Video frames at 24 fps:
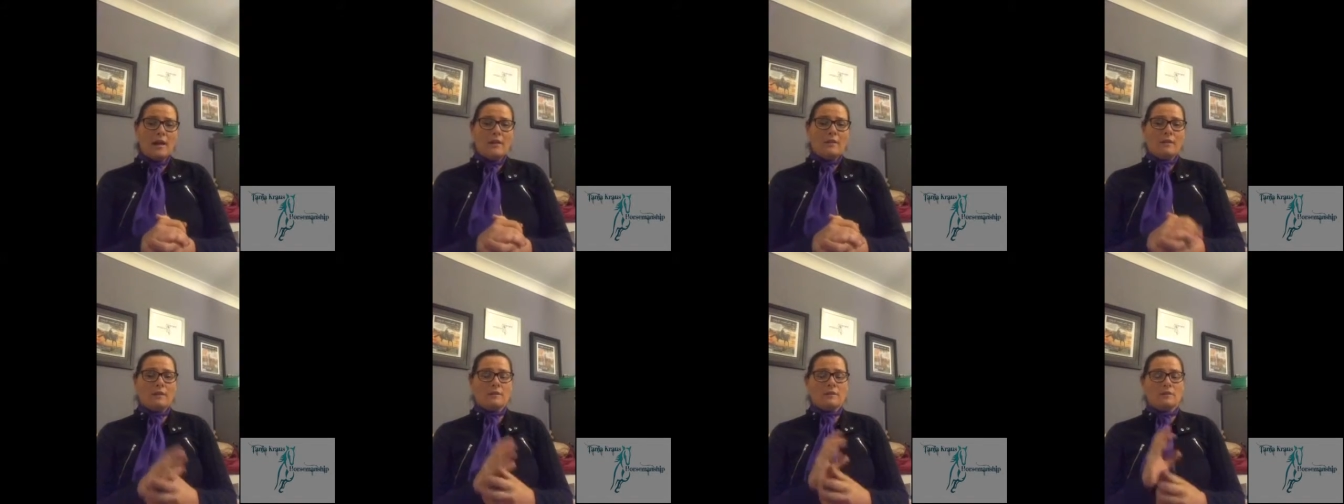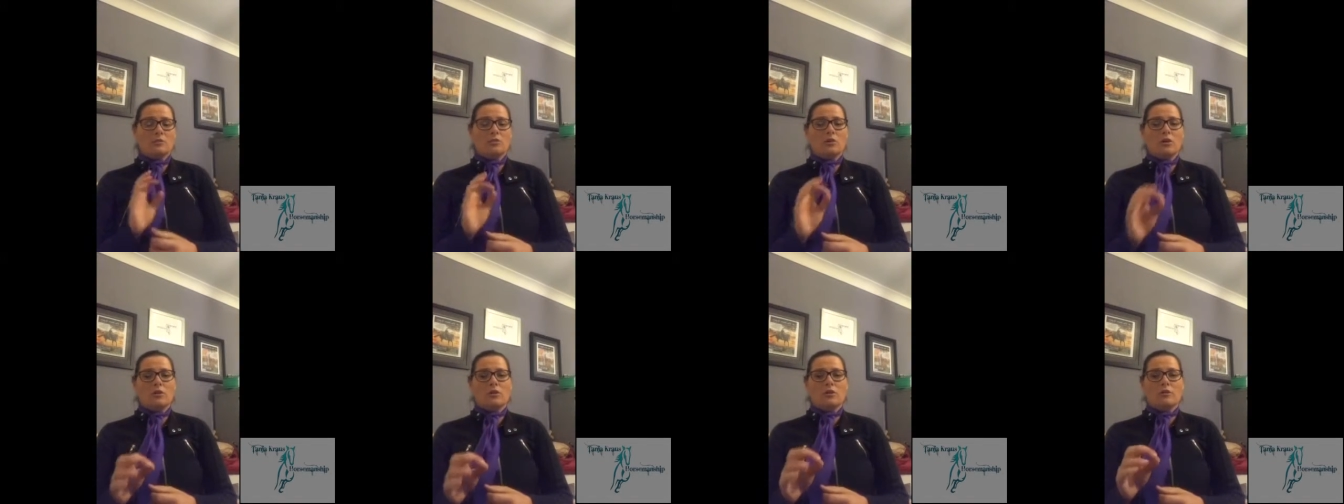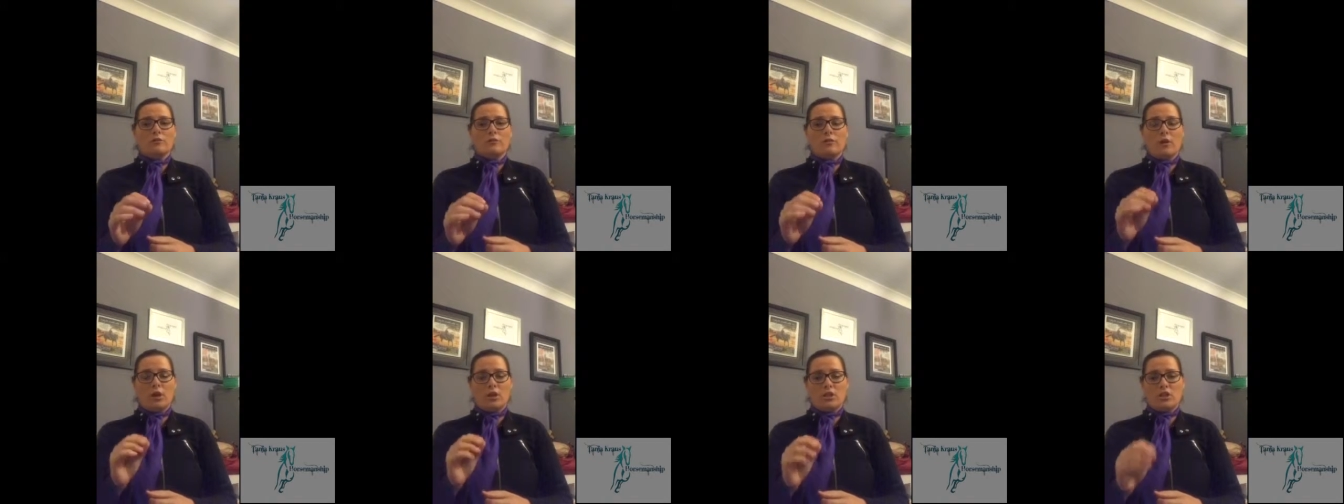there's
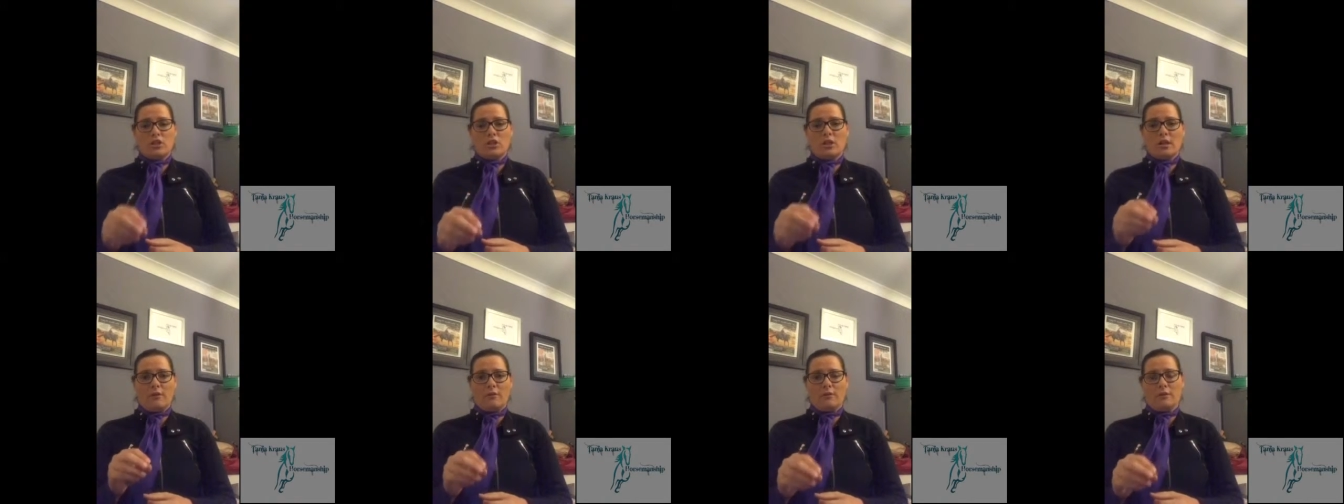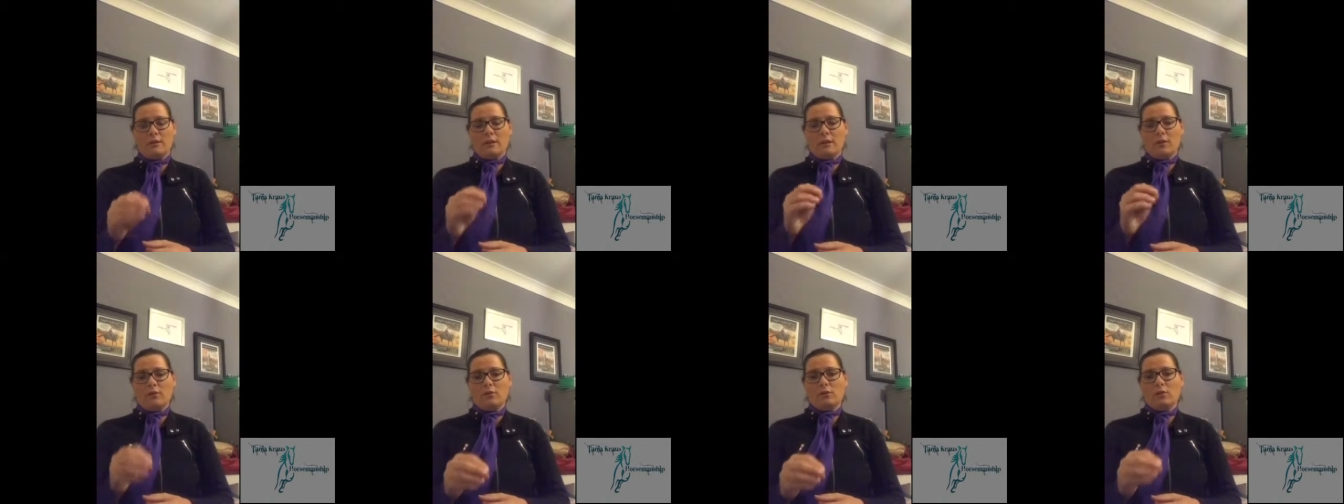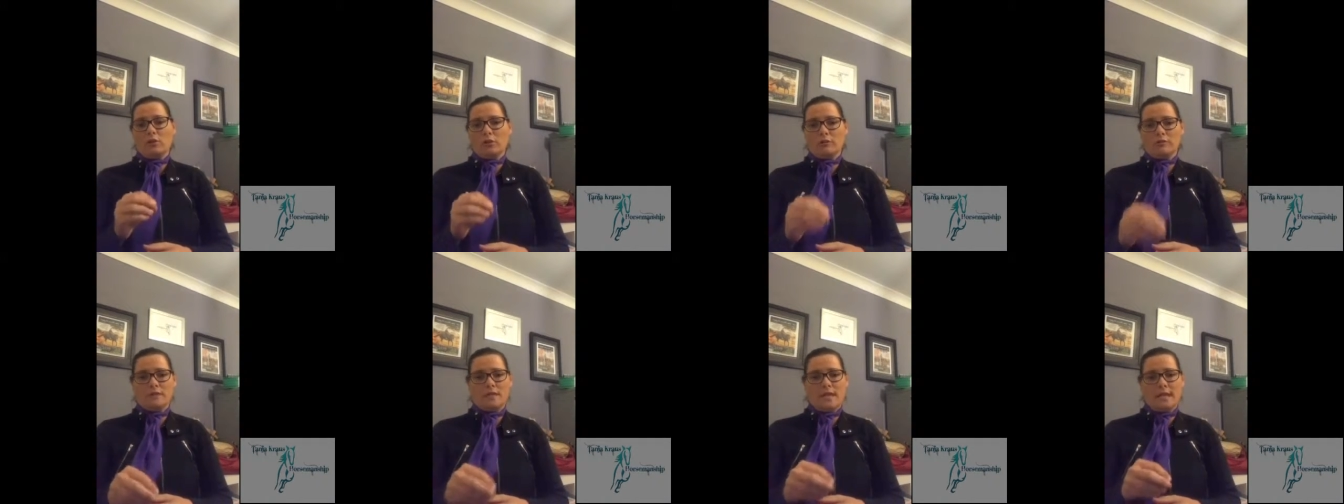I share in there a
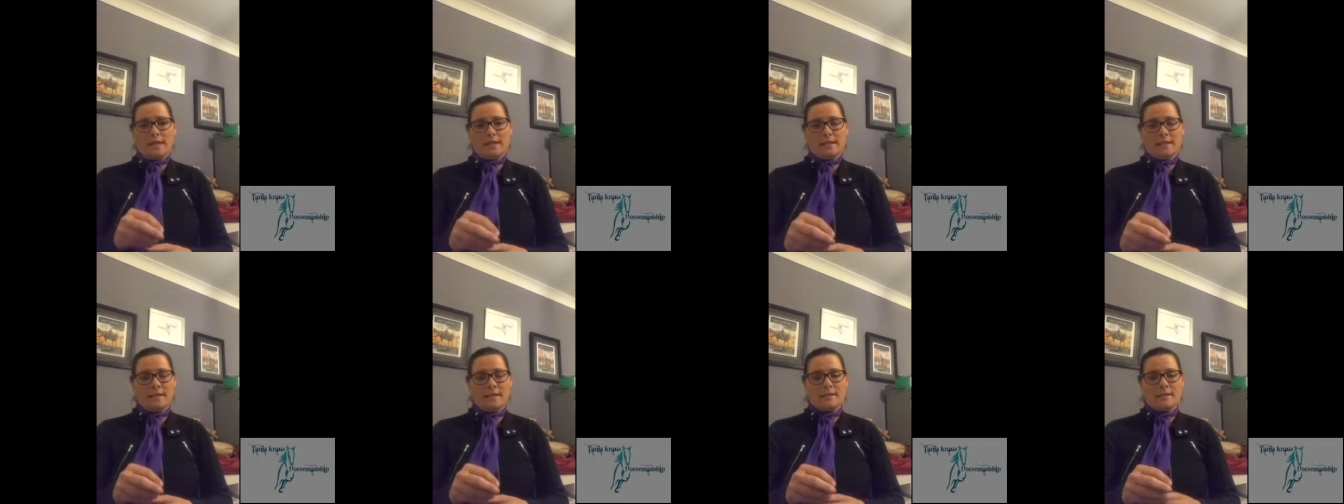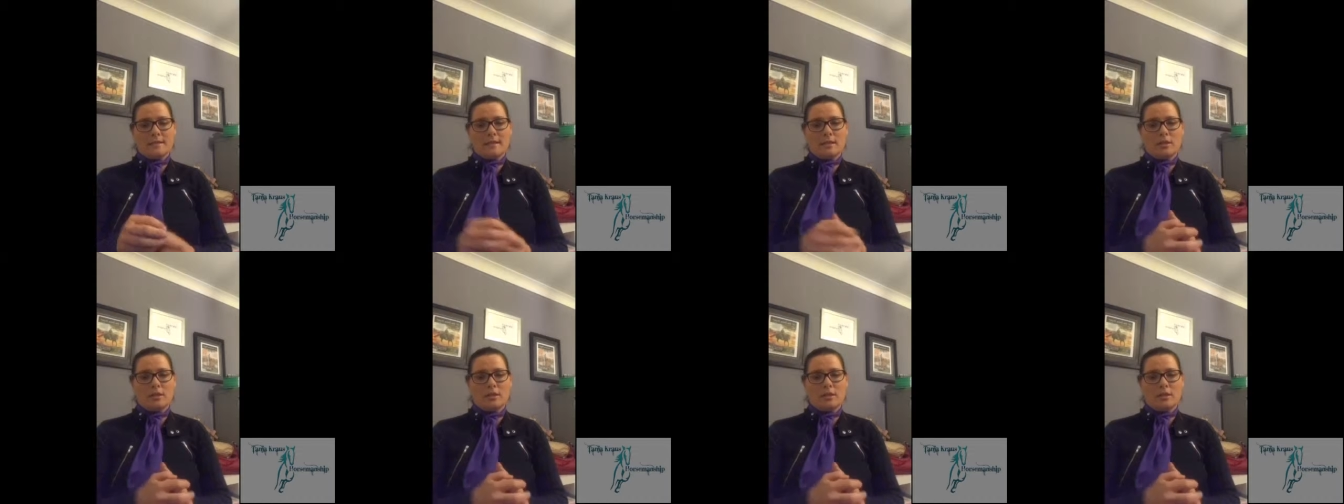lot of techniques